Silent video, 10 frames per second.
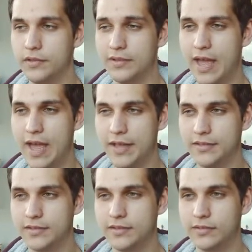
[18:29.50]
that
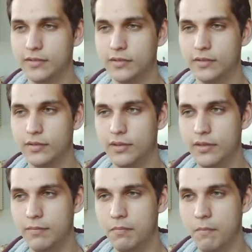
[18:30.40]
has
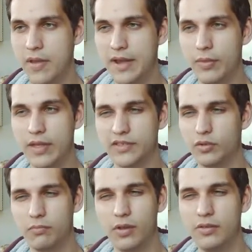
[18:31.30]
made things
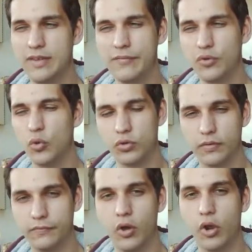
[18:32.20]
difficult to
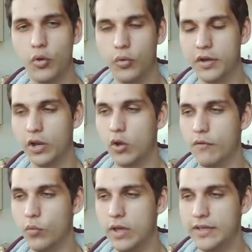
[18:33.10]
follow in a lot
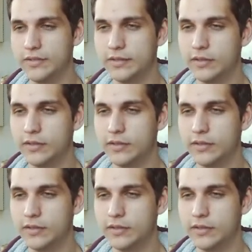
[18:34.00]
of ways.